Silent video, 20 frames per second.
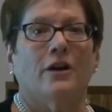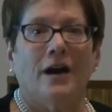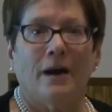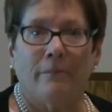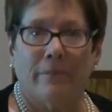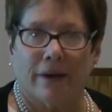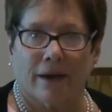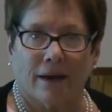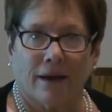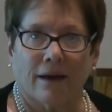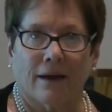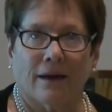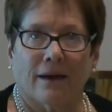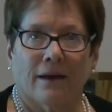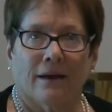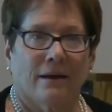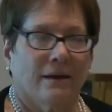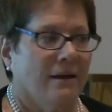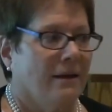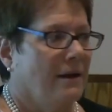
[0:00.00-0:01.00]
topic.
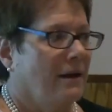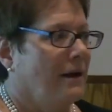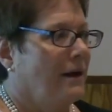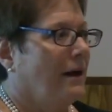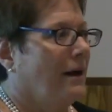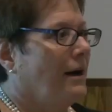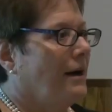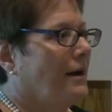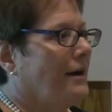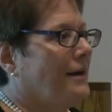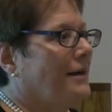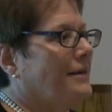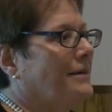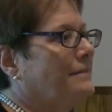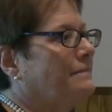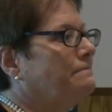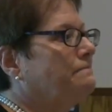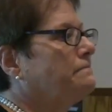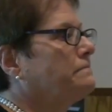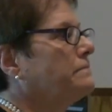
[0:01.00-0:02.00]

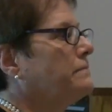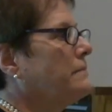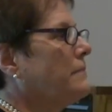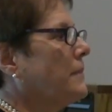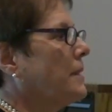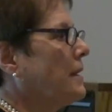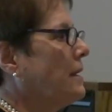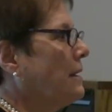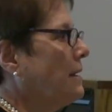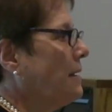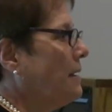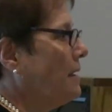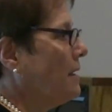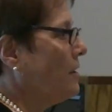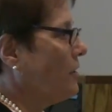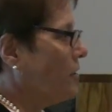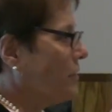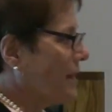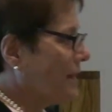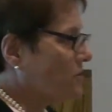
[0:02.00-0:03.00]
Um,
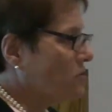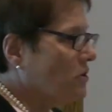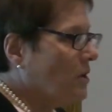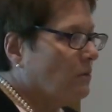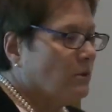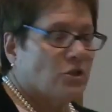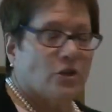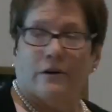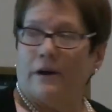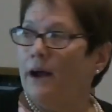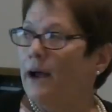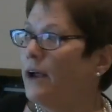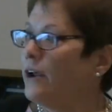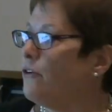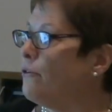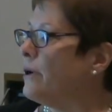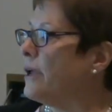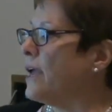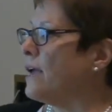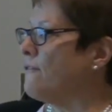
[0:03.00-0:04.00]
that's not what you're
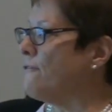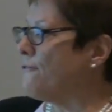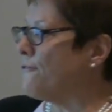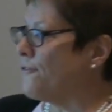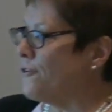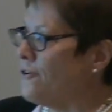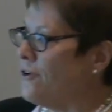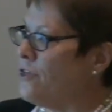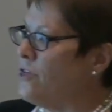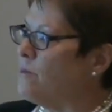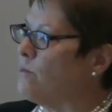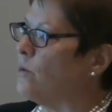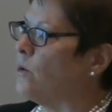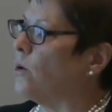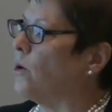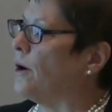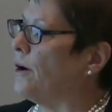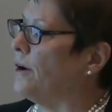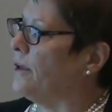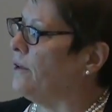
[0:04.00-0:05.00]
arguing. And
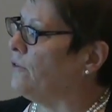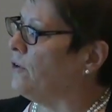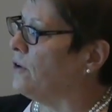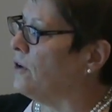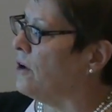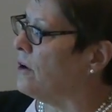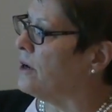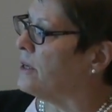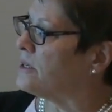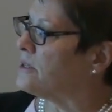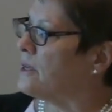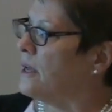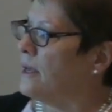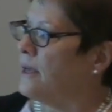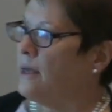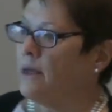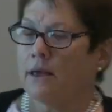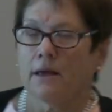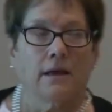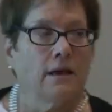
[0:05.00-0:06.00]
furthermore, if you notice,
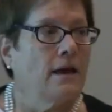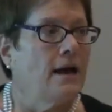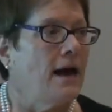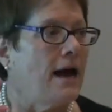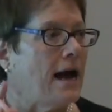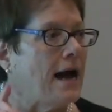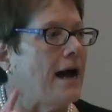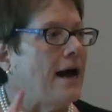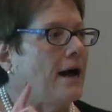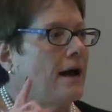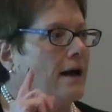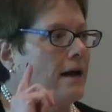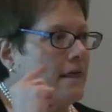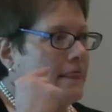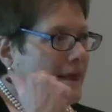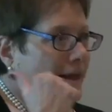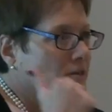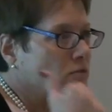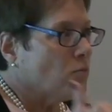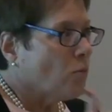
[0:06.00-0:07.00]

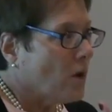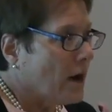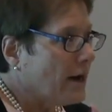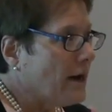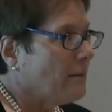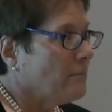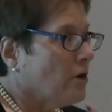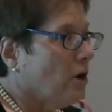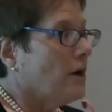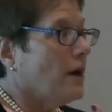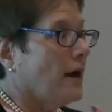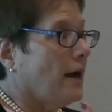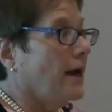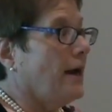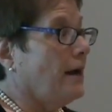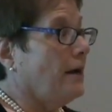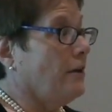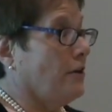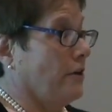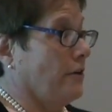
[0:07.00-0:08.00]
that's what I'm going to
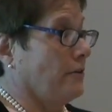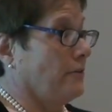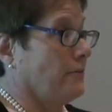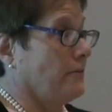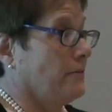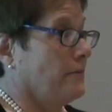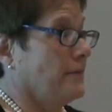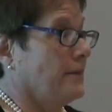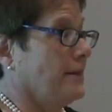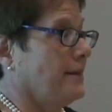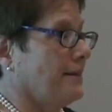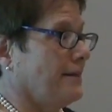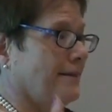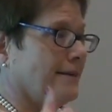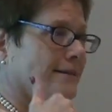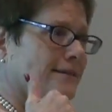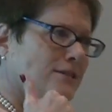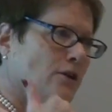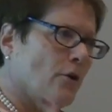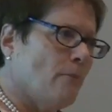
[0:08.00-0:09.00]
argue.
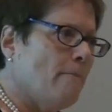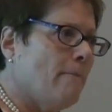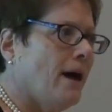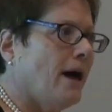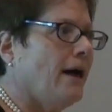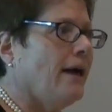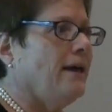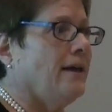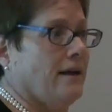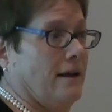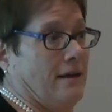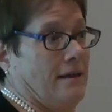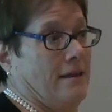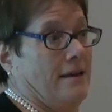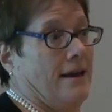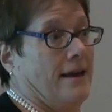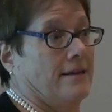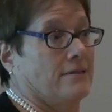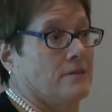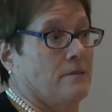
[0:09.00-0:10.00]
It's Hermione
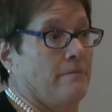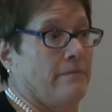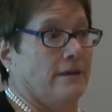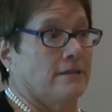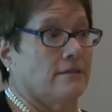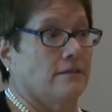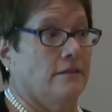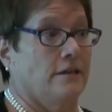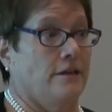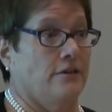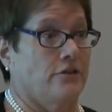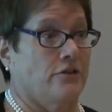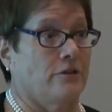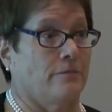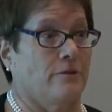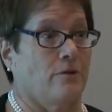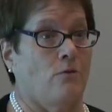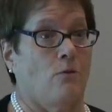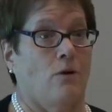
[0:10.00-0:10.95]
that has the best leadership